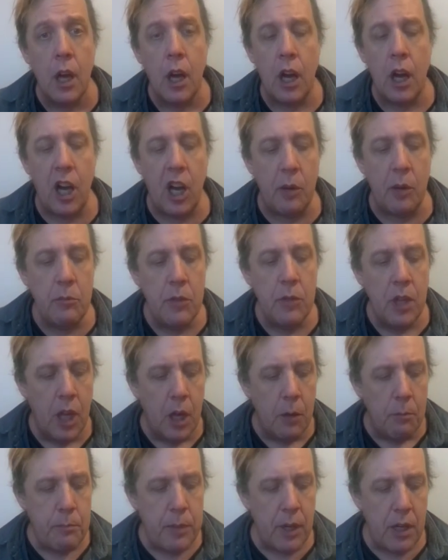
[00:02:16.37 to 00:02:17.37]
Um,
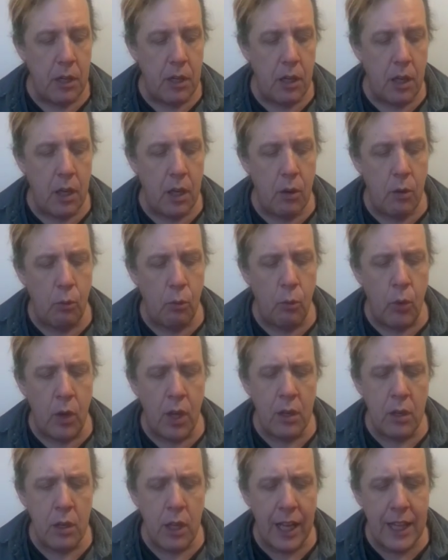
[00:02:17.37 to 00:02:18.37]
but
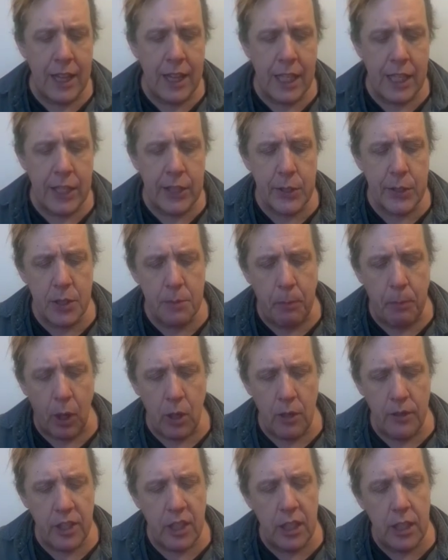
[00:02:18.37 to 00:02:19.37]
one, I think,
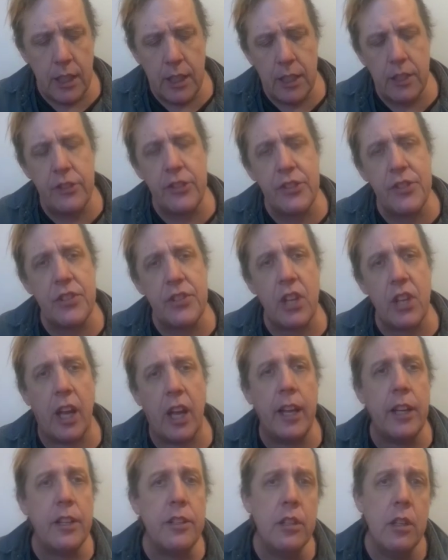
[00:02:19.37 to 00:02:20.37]
part of the
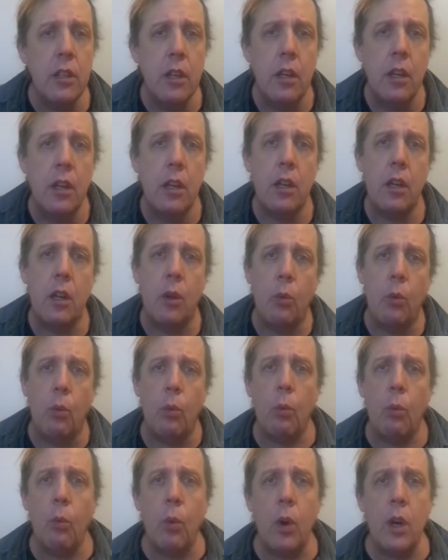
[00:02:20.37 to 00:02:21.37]
insight
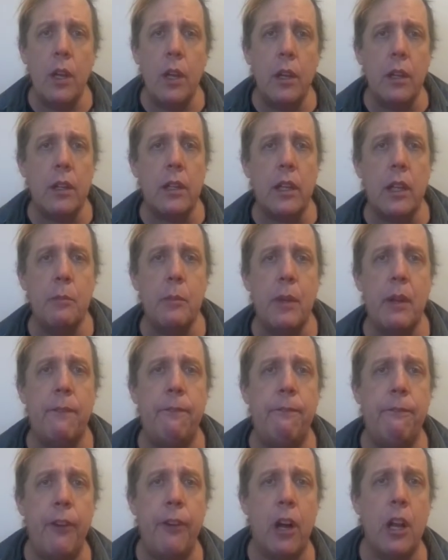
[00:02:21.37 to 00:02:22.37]
and what it can be
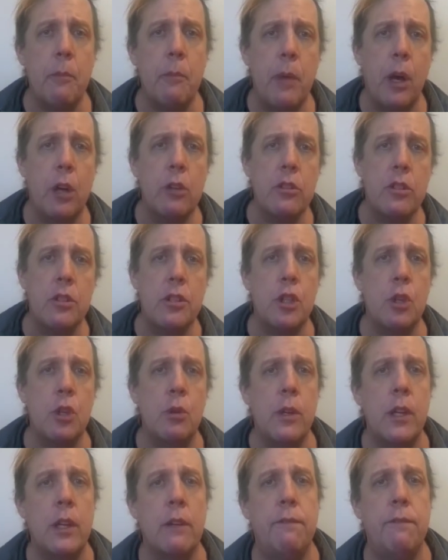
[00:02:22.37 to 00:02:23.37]
fun about
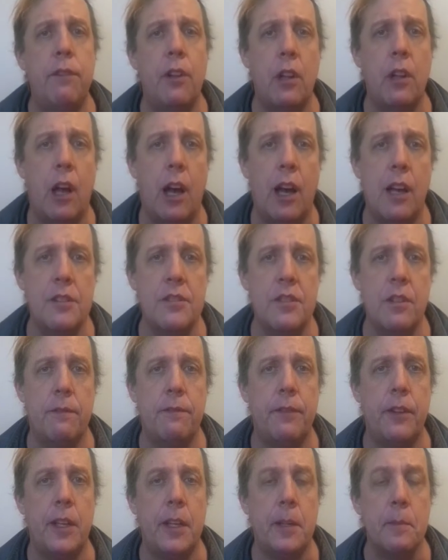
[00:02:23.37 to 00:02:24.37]
doing
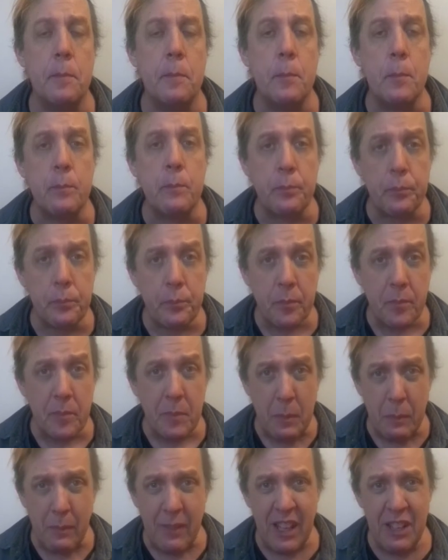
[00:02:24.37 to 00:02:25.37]
philosophy
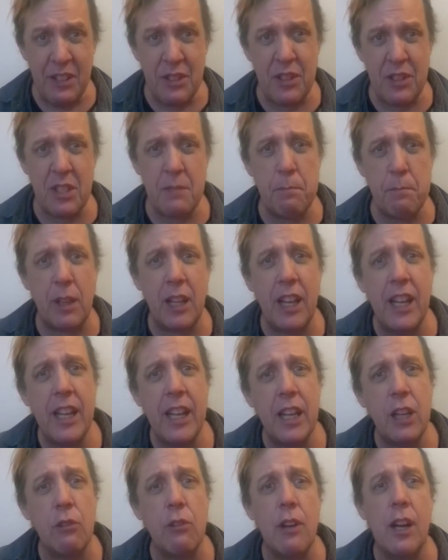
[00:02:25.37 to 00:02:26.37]
it's just
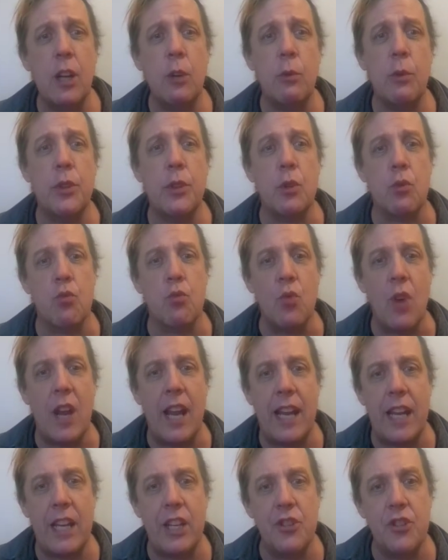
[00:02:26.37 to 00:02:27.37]
playing around with the
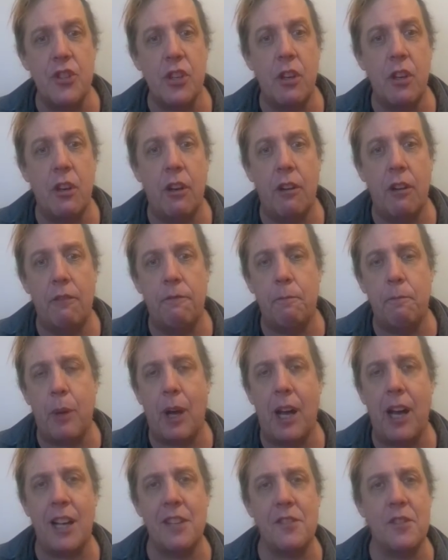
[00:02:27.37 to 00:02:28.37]
range of
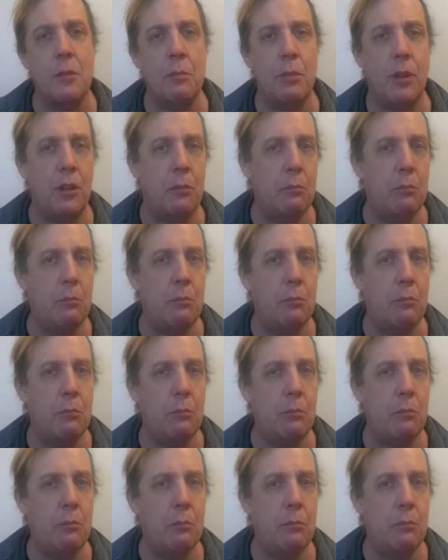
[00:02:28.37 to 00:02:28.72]
possible